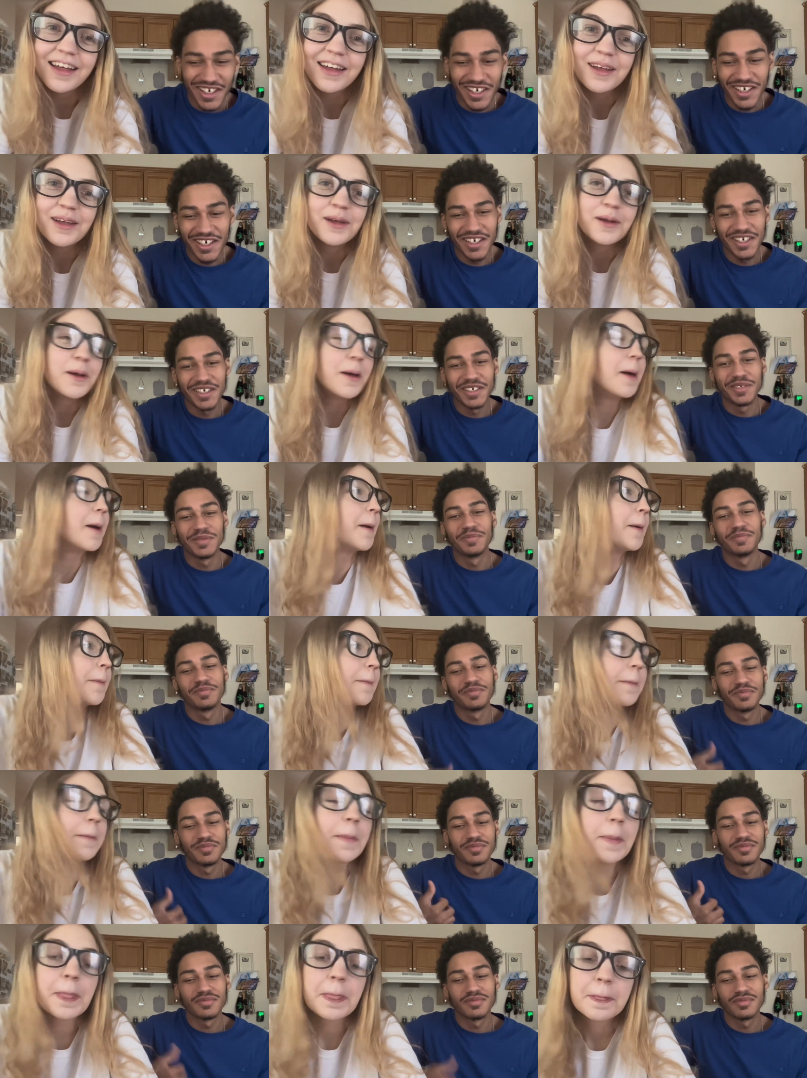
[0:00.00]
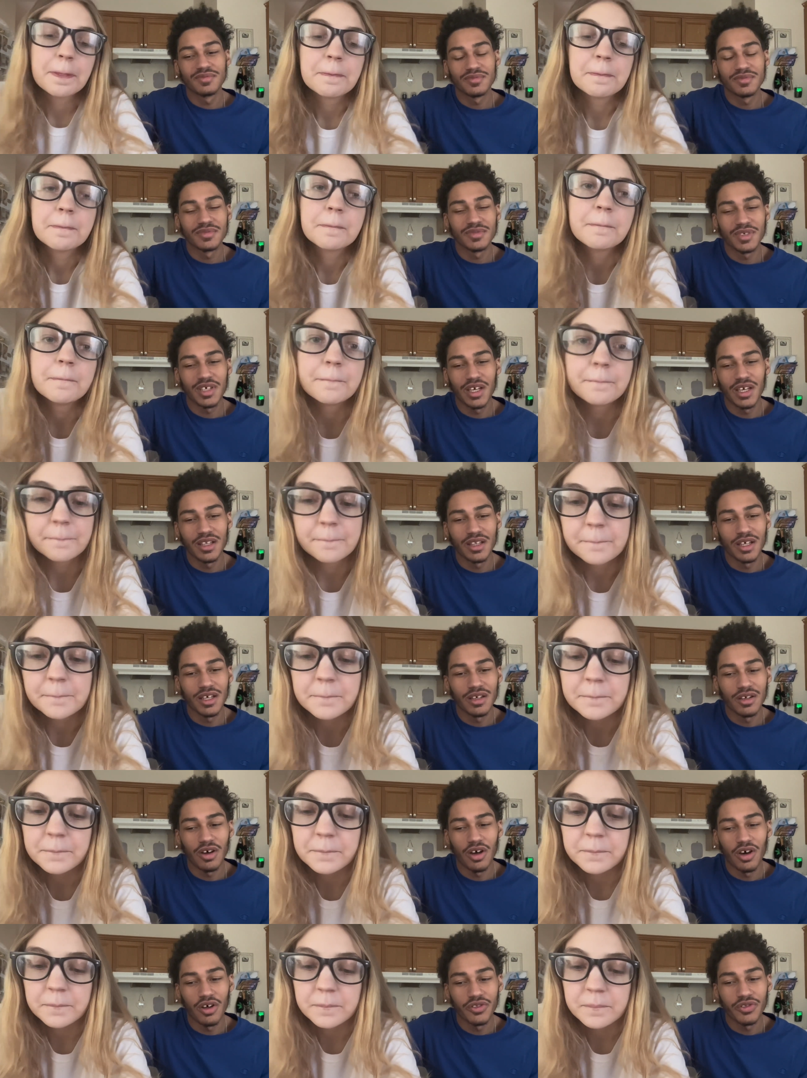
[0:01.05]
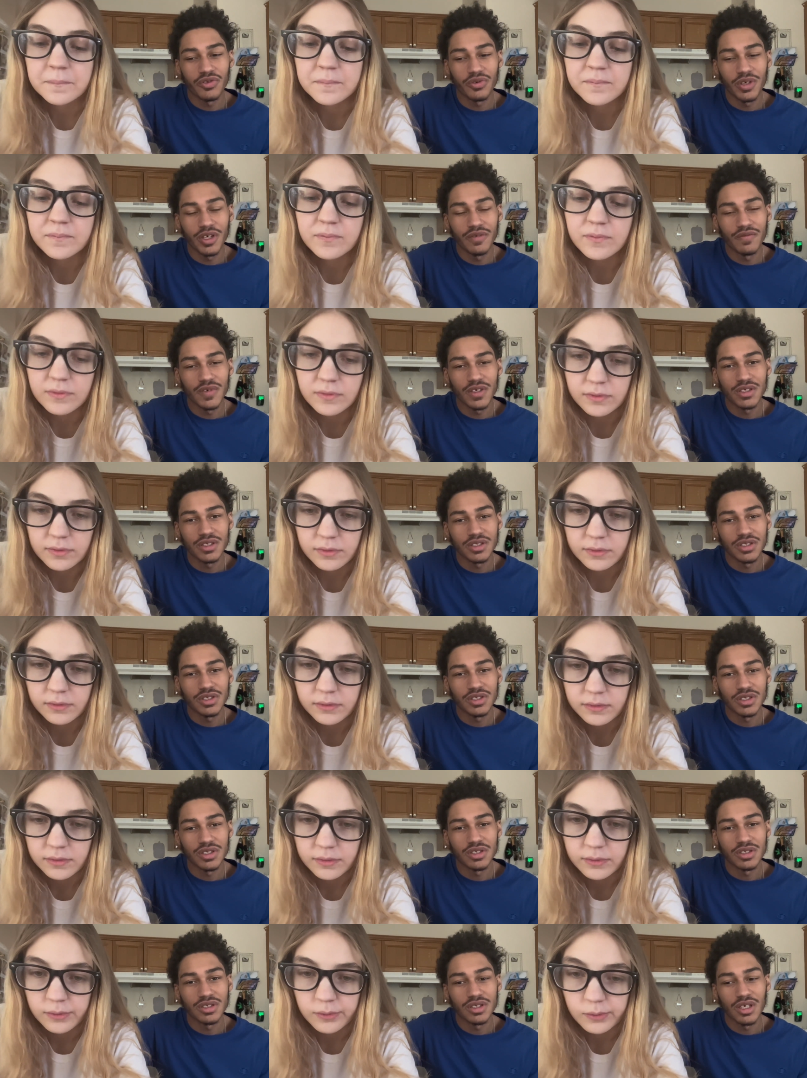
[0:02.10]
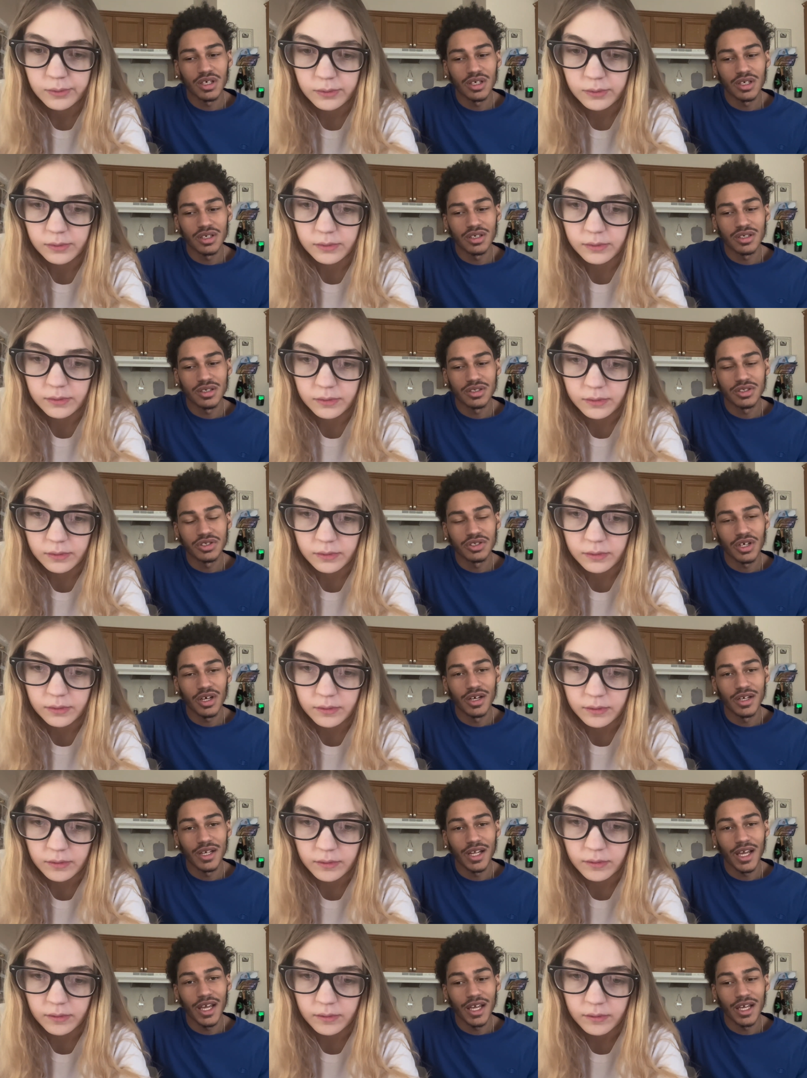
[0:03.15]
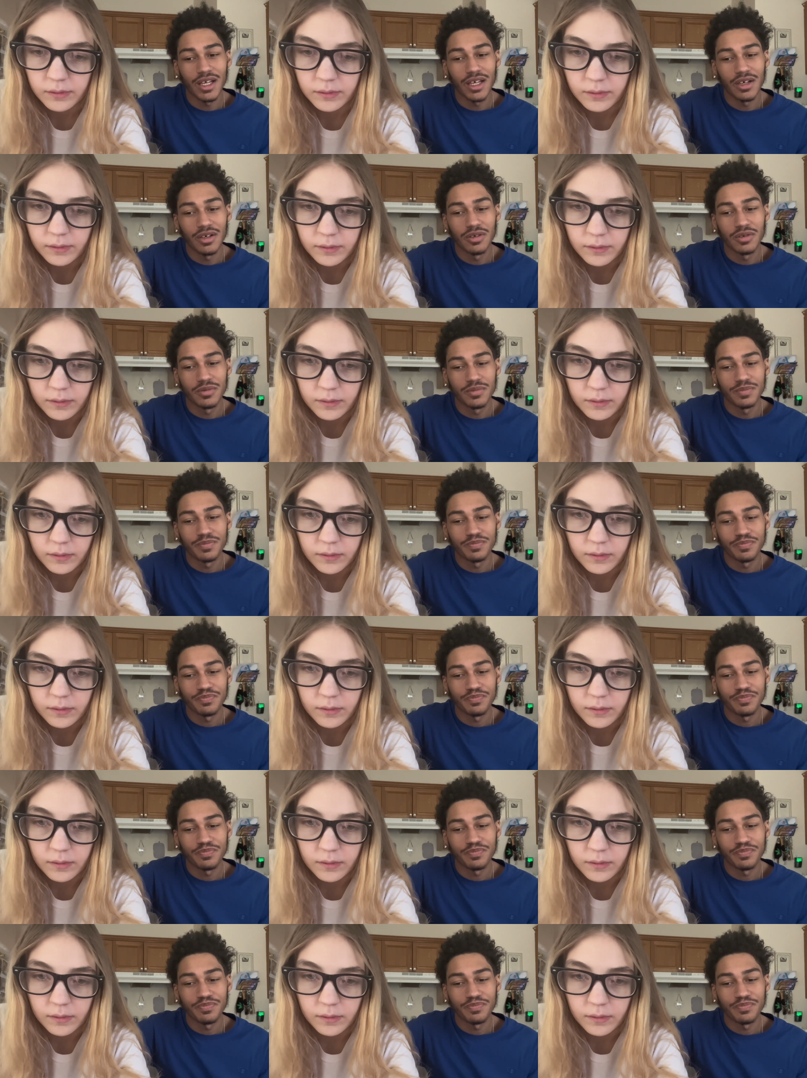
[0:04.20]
Speaker 1: um, and then all three of us just uh, starting to hang out